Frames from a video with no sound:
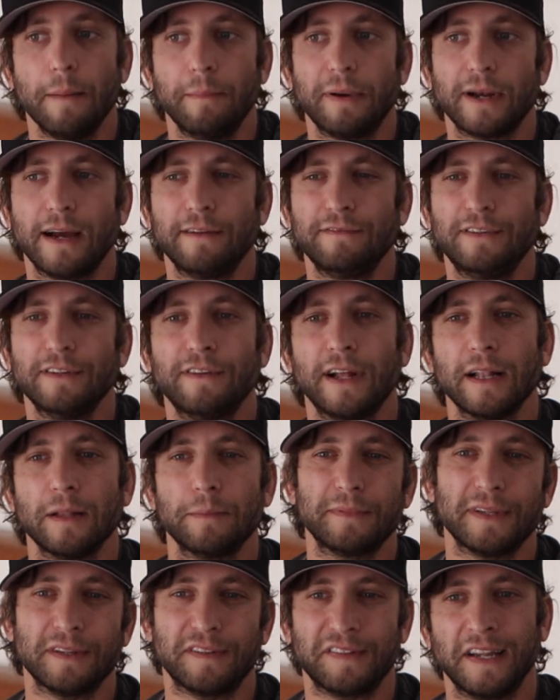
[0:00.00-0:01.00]
But I've
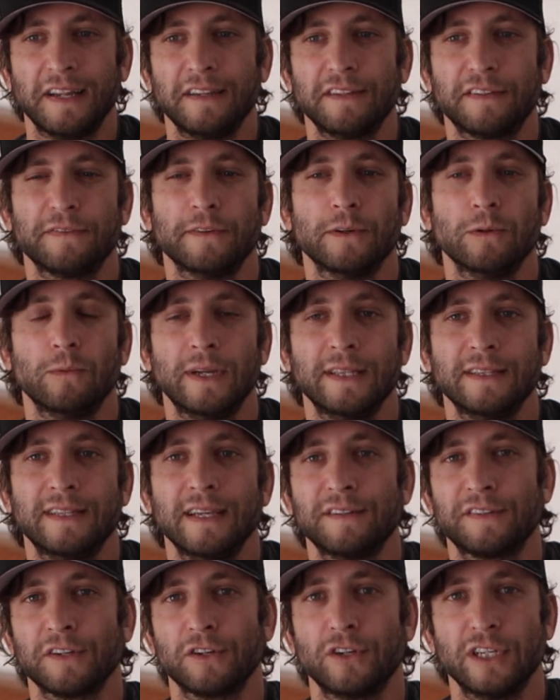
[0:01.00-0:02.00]
developed a sense for when
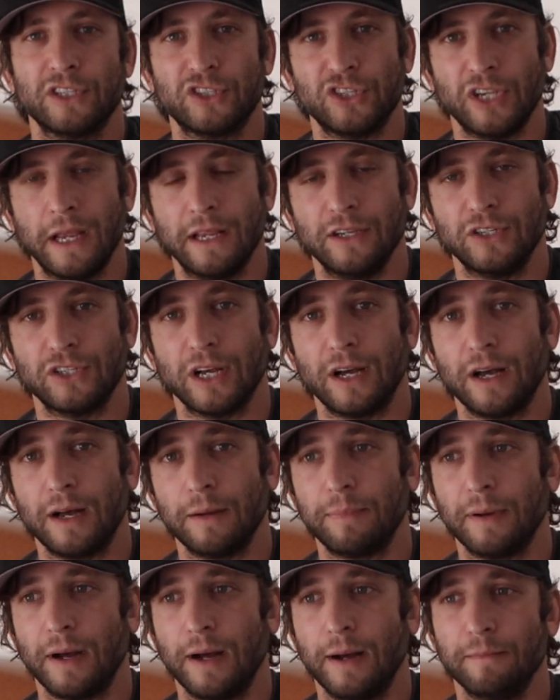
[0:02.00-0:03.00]
things are going to change
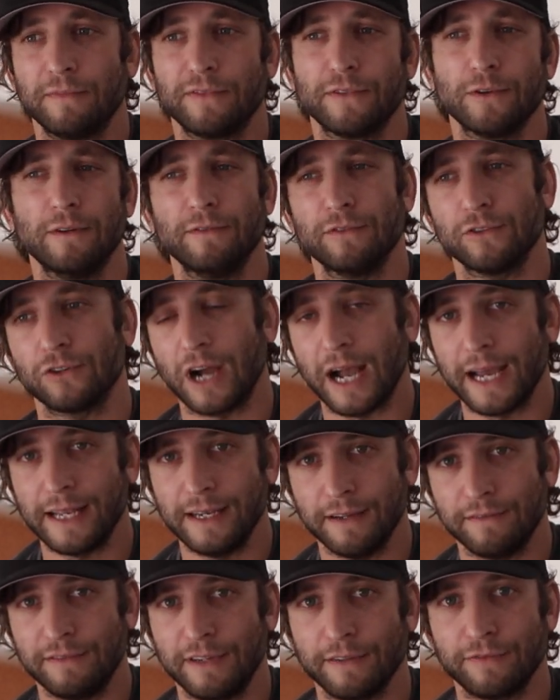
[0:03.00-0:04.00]
up um, for a variety of